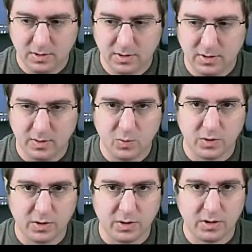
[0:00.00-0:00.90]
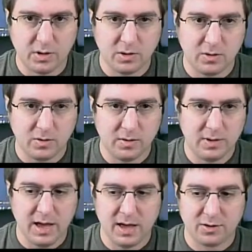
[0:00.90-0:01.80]
And then we're going to go
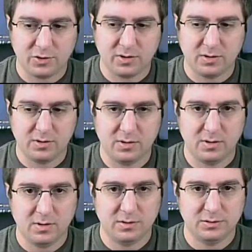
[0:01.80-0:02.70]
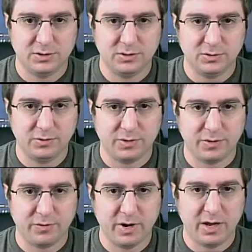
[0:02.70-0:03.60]
action 2,
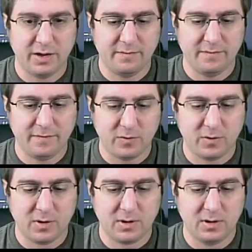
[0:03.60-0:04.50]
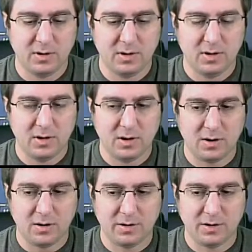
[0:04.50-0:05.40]
3, and 4
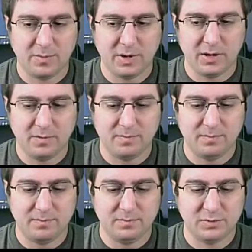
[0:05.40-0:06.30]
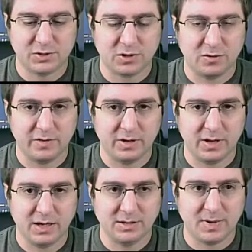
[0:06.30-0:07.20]
are going to be solving
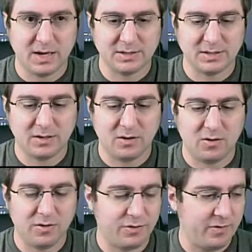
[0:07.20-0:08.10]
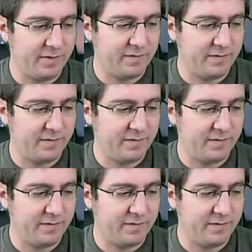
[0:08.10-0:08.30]
and depositing all 3 of